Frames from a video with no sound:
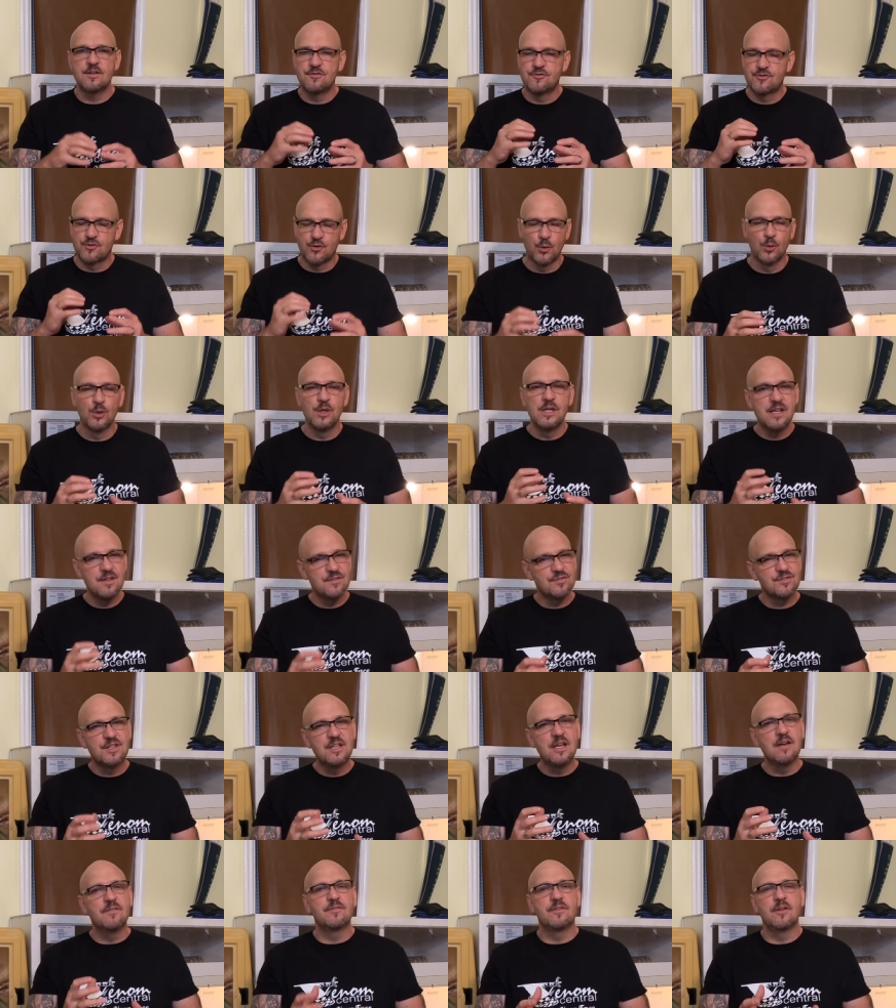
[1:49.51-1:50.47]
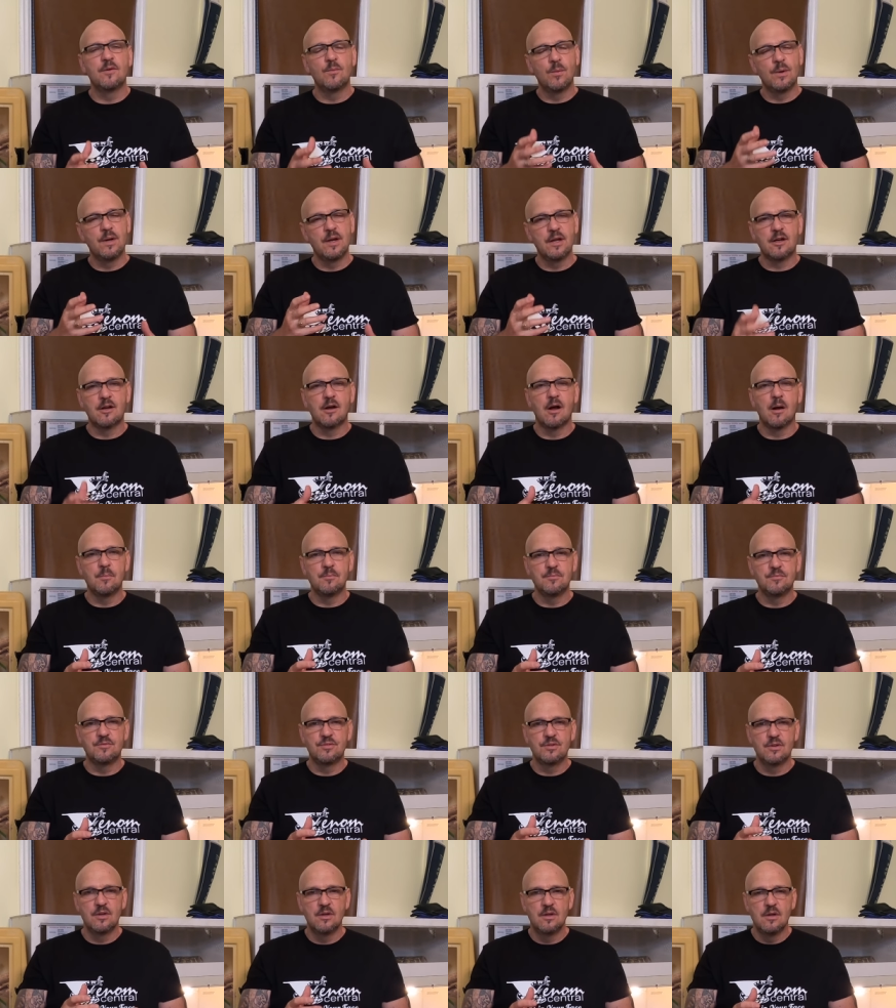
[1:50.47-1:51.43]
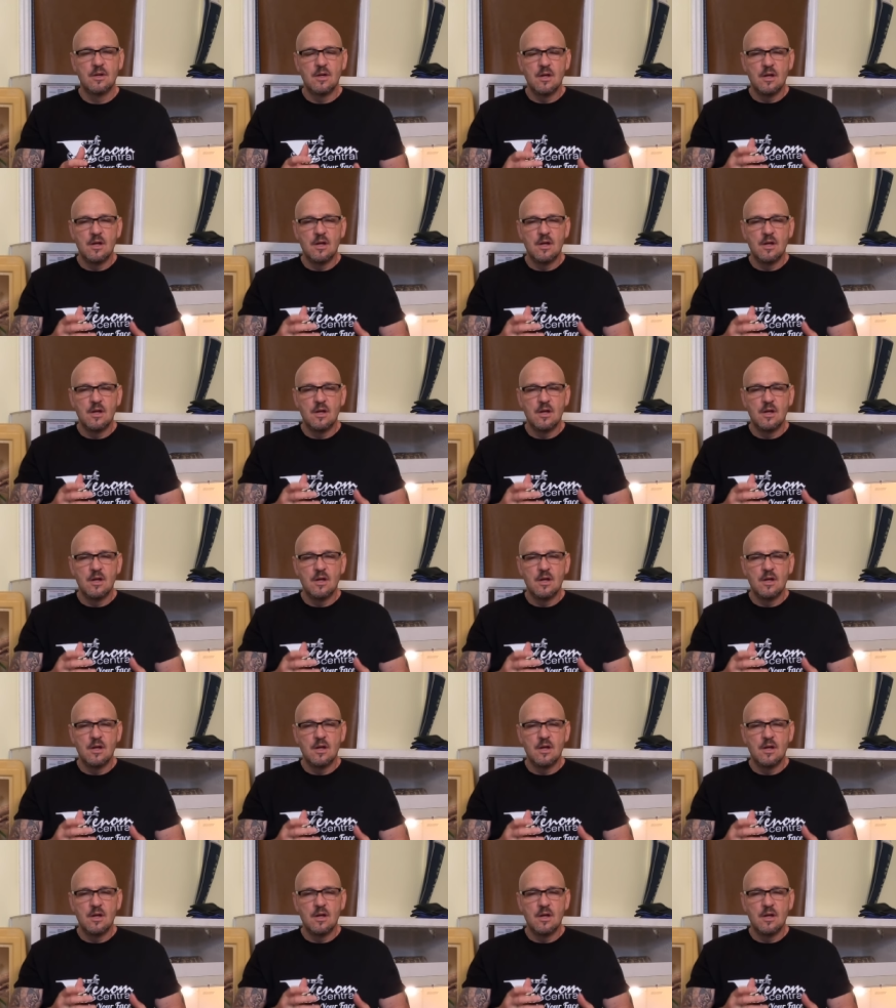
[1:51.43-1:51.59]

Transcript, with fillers: he's truly is gifted when it comes